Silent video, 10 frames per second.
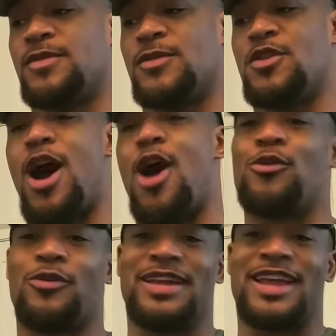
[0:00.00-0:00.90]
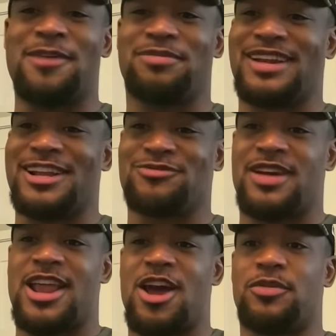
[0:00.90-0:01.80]
you know, I don't know what the game plan is
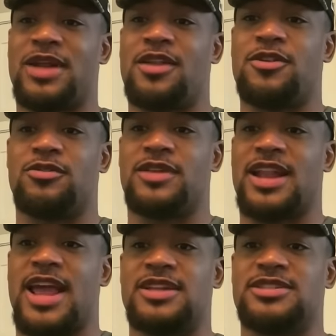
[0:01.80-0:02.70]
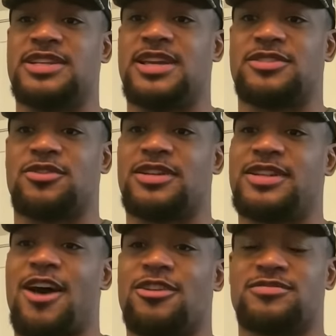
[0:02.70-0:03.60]
right now, but I know that AG is going to
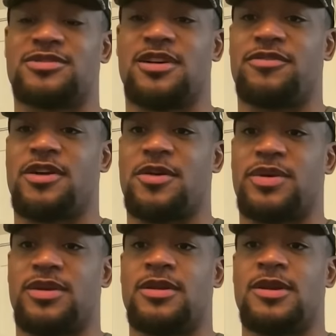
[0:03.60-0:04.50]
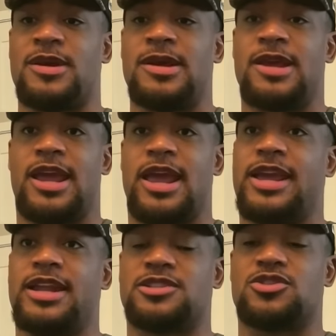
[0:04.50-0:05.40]
dial some stuff up and and
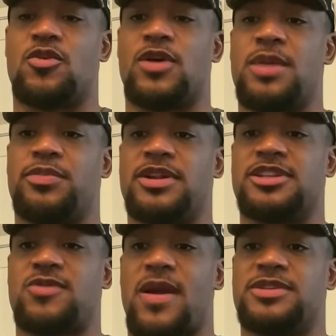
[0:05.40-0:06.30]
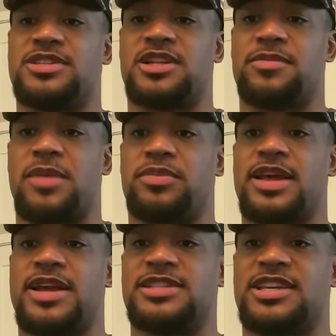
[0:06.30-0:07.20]
get us going and put us in the right position to make
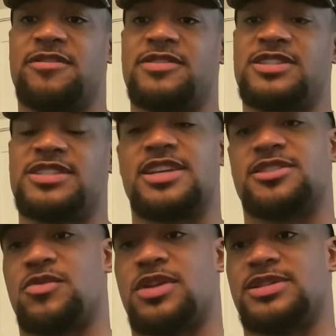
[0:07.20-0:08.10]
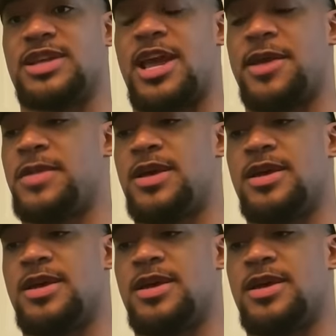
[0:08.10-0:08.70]
plays and give us a chance to win this game